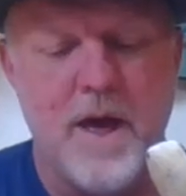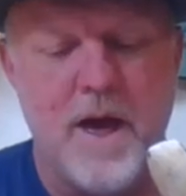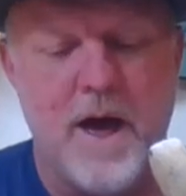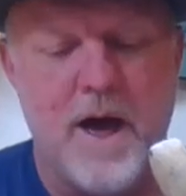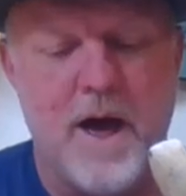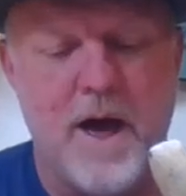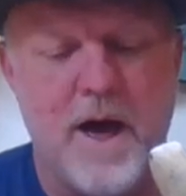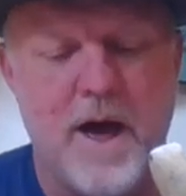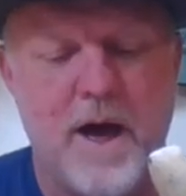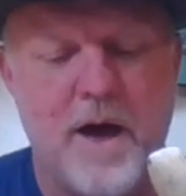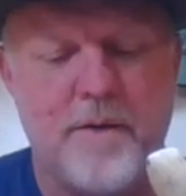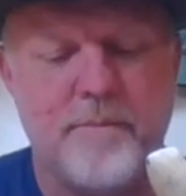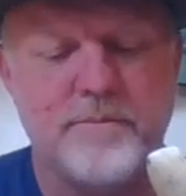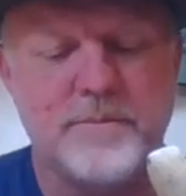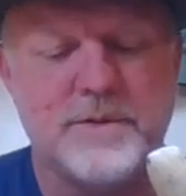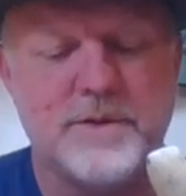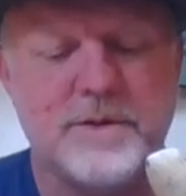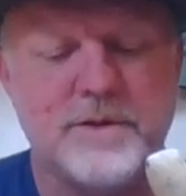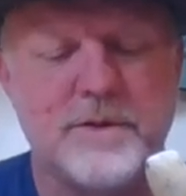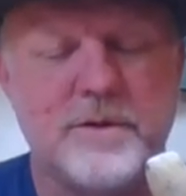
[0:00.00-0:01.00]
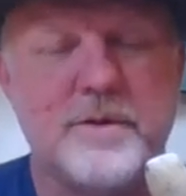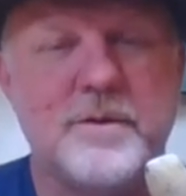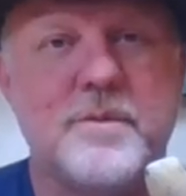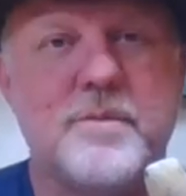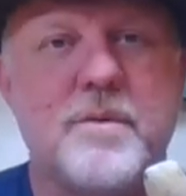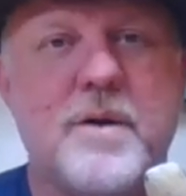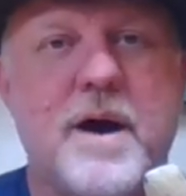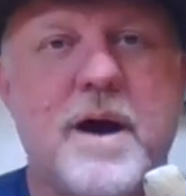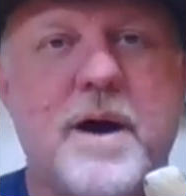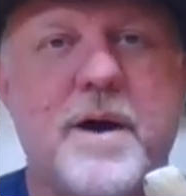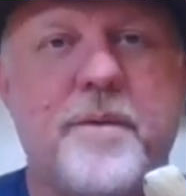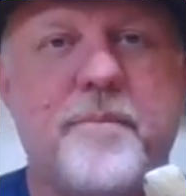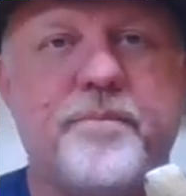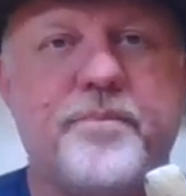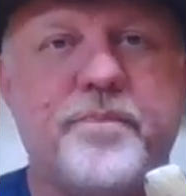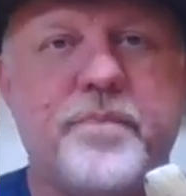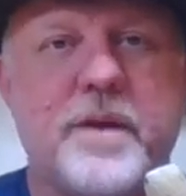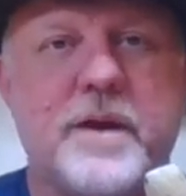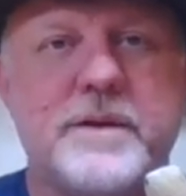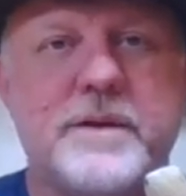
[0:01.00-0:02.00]

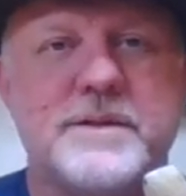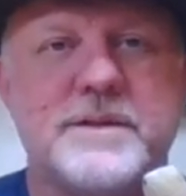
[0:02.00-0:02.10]
to